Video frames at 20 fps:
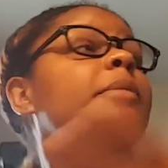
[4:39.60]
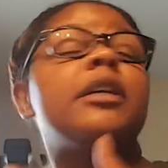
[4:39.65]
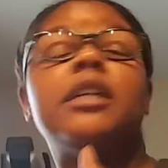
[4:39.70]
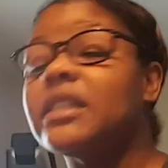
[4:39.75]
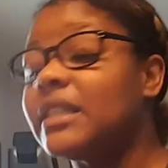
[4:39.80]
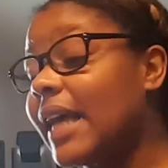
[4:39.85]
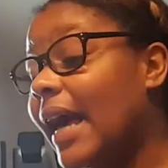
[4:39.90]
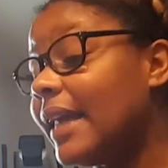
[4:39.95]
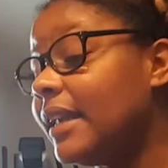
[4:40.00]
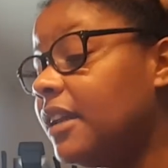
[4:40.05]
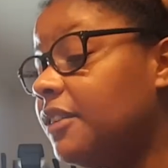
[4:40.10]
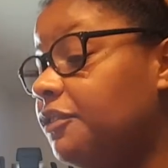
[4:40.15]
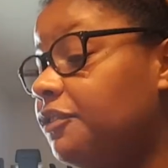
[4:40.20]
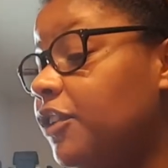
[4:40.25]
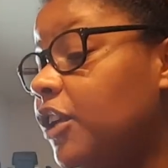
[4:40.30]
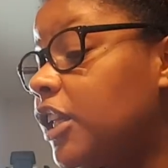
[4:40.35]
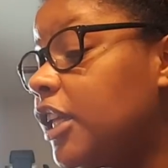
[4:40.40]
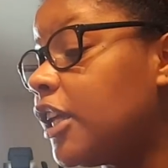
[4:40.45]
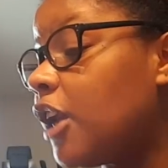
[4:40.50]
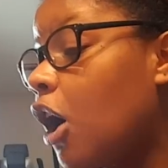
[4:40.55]
because I didn't
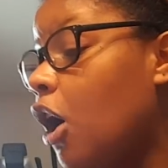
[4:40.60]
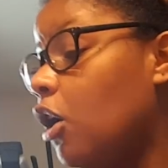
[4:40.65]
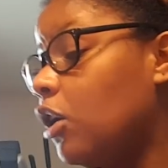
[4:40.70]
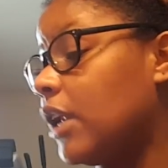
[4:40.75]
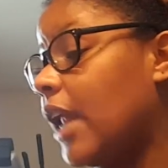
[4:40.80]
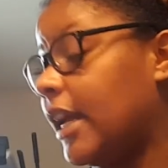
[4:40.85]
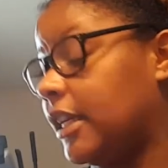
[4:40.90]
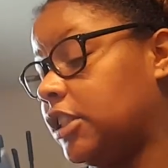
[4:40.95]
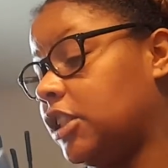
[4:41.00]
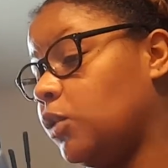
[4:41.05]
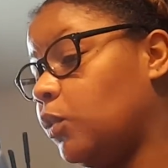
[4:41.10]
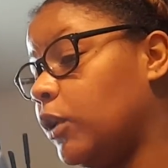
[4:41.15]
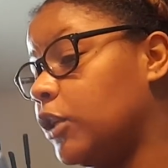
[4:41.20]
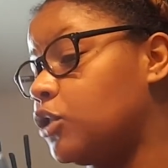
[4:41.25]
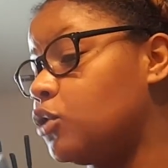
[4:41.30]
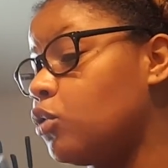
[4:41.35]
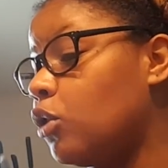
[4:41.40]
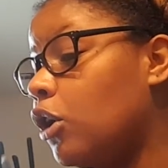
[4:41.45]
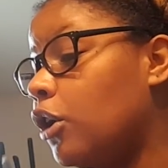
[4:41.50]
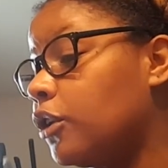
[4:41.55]
feel at all like she went
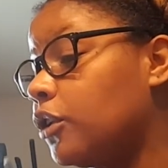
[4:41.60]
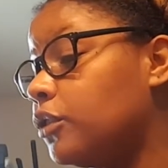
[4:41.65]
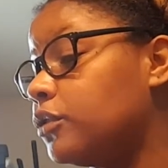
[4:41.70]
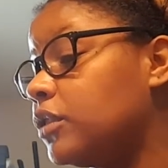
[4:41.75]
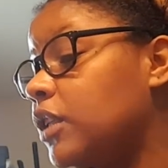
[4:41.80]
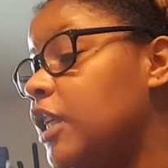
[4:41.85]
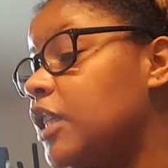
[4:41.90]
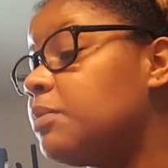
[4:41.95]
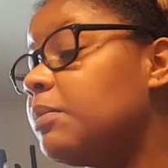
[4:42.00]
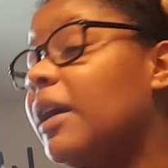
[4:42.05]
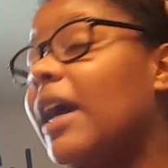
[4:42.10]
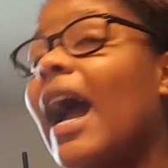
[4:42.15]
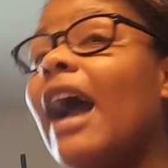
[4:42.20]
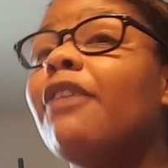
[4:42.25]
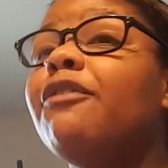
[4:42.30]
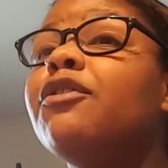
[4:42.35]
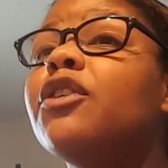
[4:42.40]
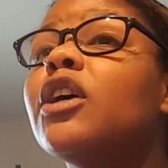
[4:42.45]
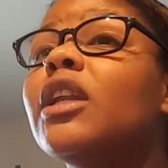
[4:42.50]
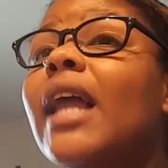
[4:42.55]
too hard on D. Smith.
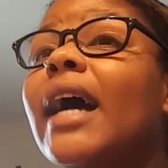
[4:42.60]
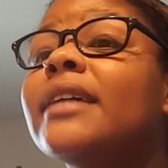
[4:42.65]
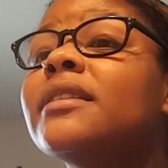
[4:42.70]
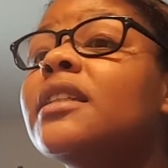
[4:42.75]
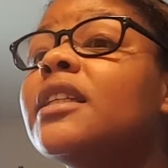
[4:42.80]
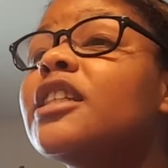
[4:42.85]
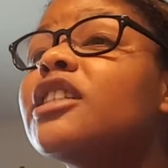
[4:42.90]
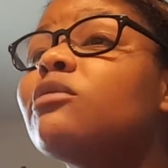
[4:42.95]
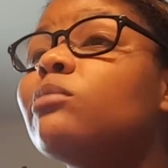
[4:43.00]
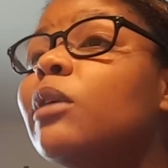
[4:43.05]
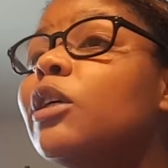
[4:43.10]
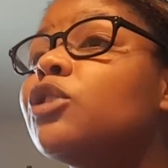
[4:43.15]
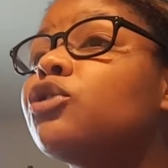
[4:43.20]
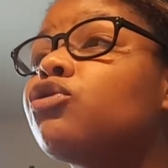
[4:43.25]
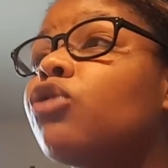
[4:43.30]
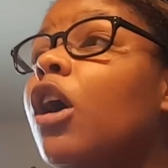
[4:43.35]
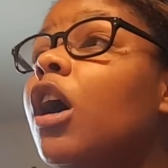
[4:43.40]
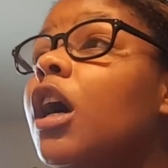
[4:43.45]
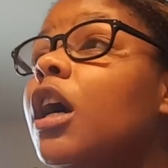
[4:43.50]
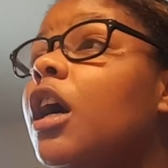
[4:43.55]
I feel like D. Smith
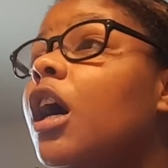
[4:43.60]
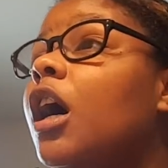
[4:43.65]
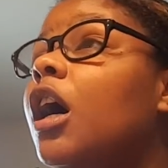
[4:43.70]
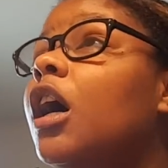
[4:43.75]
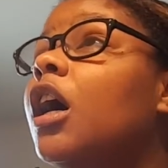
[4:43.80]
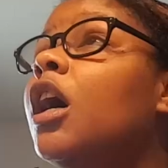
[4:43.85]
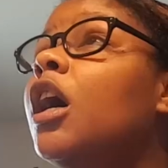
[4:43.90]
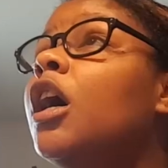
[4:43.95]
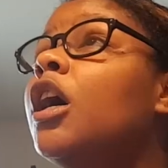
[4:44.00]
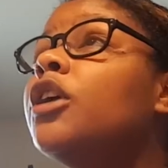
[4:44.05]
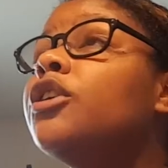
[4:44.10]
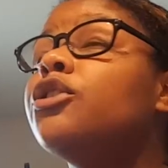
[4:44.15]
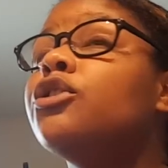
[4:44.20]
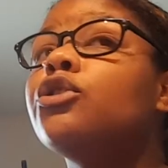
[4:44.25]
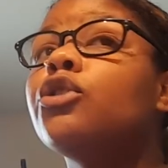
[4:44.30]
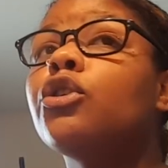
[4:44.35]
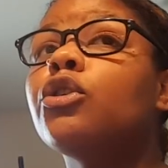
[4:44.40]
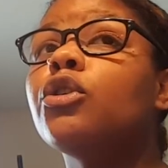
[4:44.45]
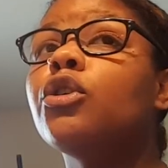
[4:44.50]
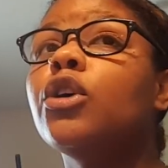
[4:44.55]
drug her,
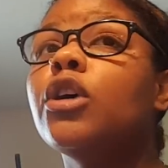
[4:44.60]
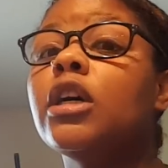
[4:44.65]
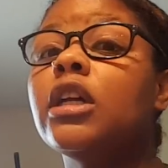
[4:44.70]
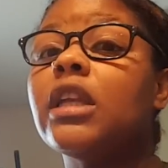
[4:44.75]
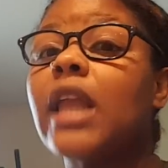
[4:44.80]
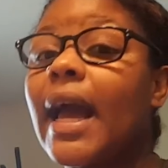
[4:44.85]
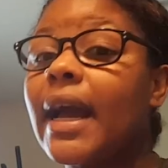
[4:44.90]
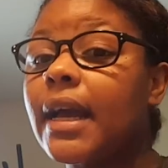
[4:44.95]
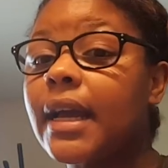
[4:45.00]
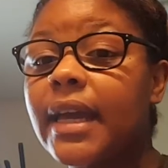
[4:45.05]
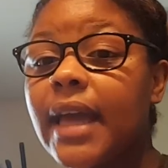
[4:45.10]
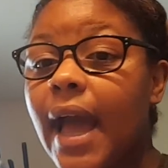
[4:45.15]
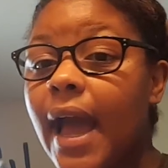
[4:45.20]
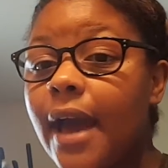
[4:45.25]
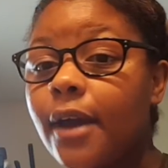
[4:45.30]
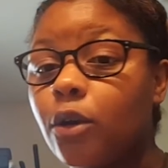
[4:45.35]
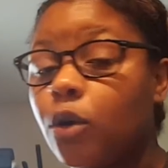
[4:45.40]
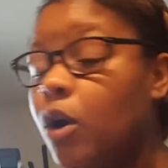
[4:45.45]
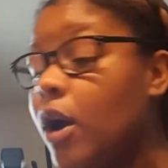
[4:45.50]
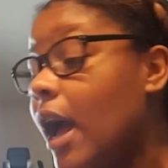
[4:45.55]
like a
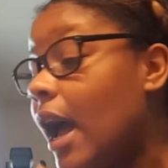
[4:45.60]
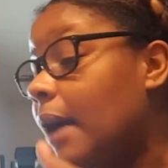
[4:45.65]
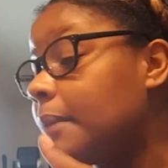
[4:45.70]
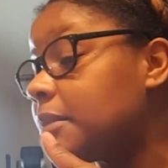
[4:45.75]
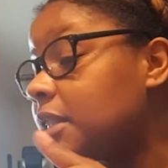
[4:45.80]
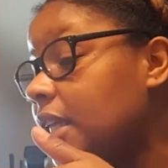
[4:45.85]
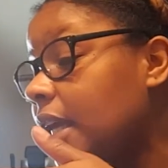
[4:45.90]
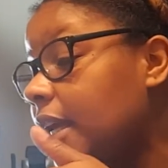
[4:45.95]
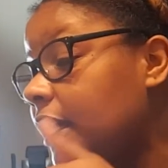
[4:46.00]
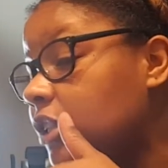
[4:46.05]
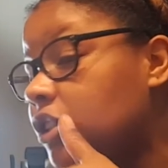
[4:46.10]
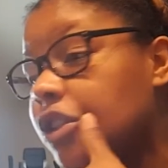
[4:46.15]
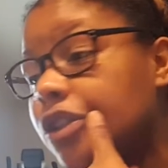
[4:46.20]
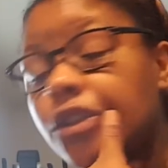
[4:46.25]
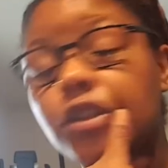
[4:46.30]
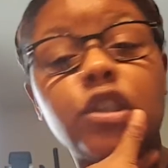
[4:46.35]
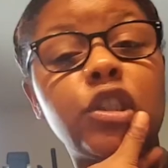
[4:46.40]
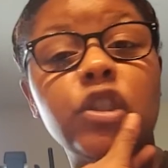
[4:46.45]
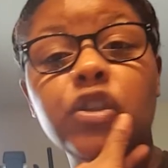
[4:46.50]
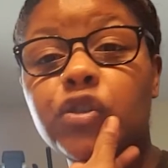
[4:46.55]
cattle. I'm saying
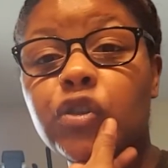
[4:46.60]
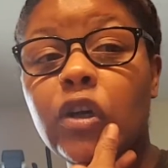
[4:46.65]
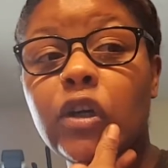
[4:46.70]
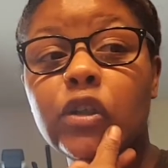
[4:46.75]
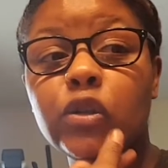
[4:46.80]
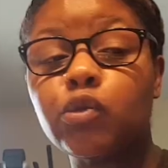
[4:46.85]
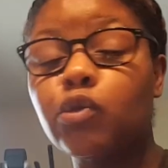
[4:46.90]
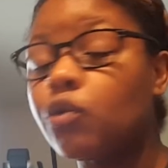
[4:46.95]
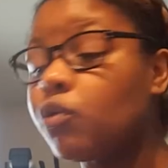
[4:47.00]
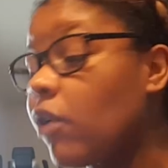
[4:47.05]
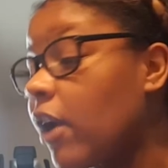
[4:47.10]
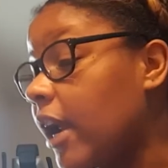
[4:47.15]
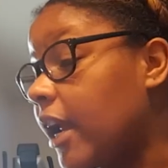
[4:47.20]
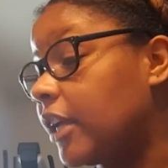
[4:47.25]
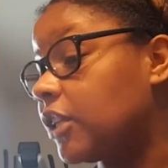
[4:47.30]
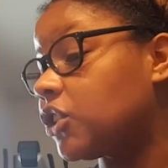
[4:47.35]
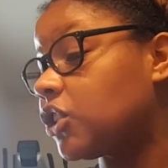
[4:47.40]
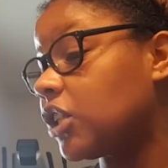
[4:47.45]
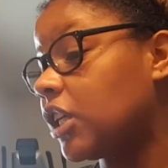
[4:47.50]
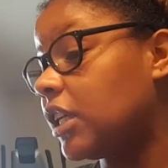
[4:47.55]
she drug her through the
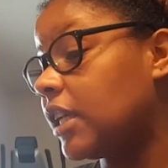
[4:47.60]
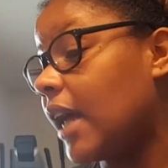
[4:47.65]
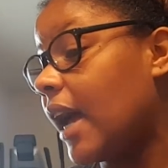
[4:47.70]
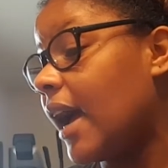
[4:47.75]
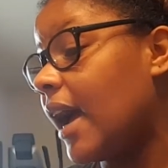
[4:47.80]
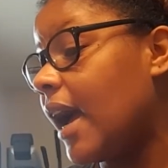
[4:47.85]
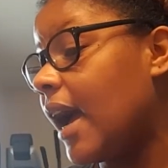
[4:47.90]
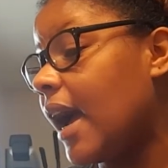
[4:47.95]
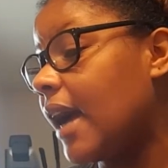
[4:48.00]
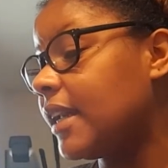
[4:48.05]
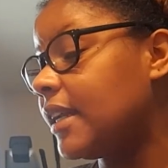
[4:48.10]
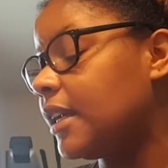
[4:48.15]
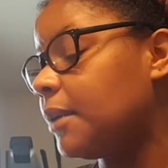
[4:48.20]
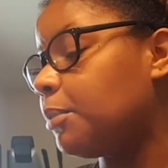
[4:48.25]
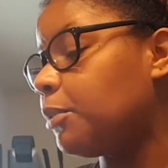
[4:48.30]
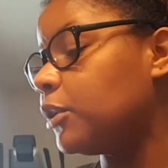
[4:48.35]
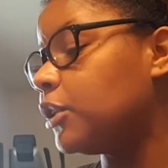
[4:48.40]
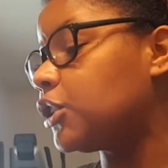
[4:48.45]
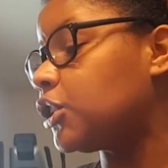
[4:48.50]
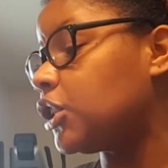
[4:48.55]
ranch, and I didn't
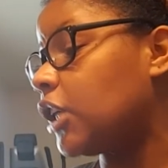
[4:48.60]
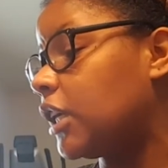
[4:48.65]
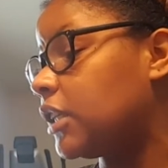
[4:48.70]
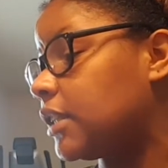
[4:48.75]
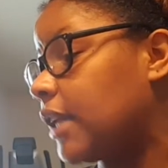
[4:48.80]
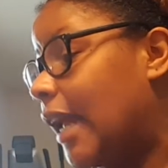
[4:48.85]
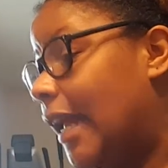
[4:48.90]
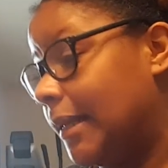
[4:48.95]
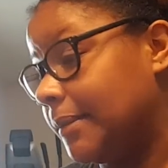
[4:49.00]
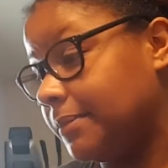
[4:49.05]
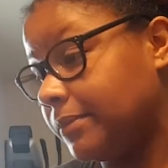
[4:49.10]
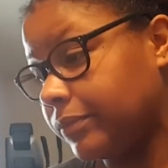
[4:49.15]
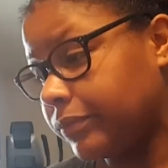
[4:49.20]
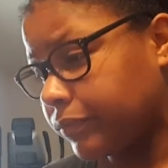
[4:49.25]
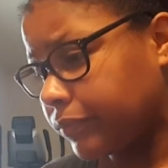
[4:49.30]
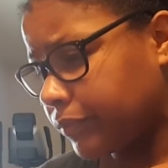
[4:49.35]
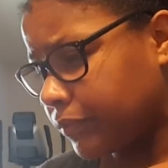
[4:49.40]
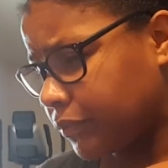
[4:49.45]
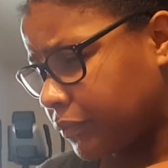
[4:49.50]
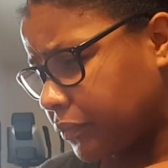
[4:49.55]
appreciate that.
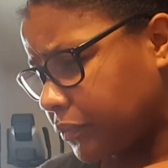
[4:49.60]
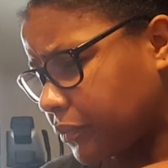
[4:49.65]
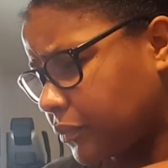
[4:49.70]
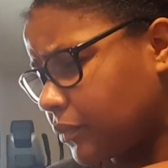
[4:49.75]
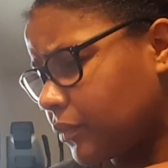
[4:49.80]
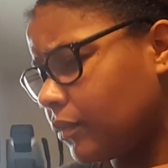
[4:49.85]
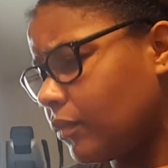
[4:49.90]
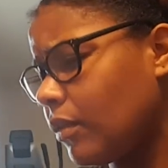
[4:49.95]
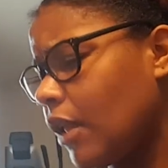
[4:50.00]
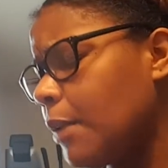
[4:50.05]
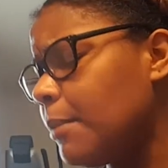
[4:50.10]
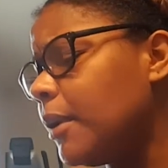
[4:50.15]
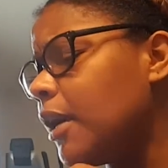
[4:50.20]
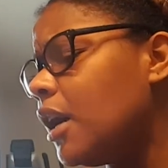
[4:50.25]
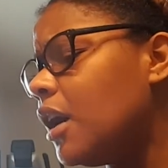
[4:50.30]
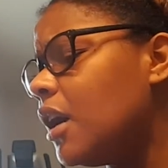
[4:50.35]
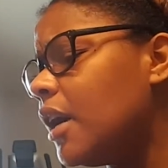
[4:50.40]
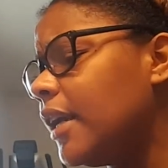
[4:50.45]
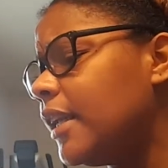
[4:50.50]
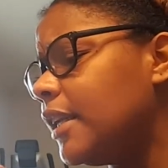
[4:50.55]

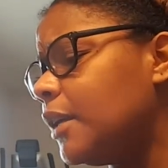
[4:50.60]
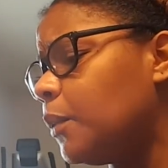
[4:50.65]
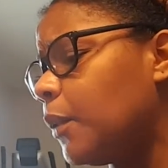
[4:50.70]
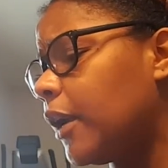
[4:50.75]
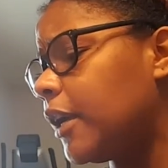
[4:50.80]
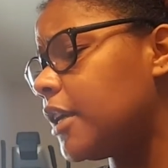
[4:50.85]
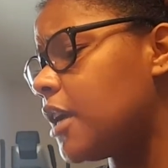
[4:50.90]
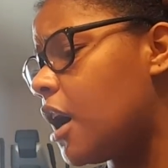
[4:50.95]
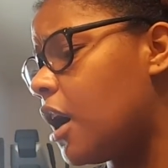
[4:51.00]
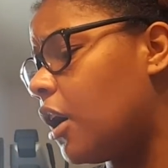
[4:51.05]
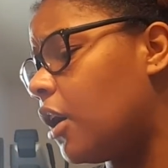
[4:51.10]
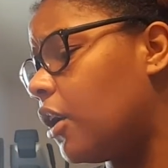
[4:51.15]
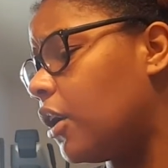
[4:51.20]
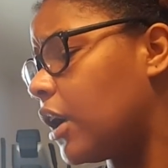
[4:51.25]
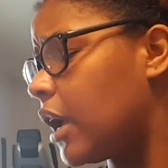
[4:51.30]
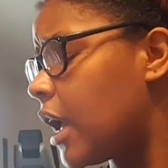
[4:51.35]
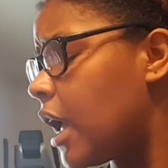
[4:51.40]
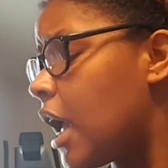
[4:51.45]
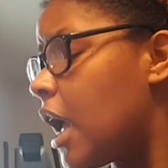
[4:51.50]
But anyway, y'all.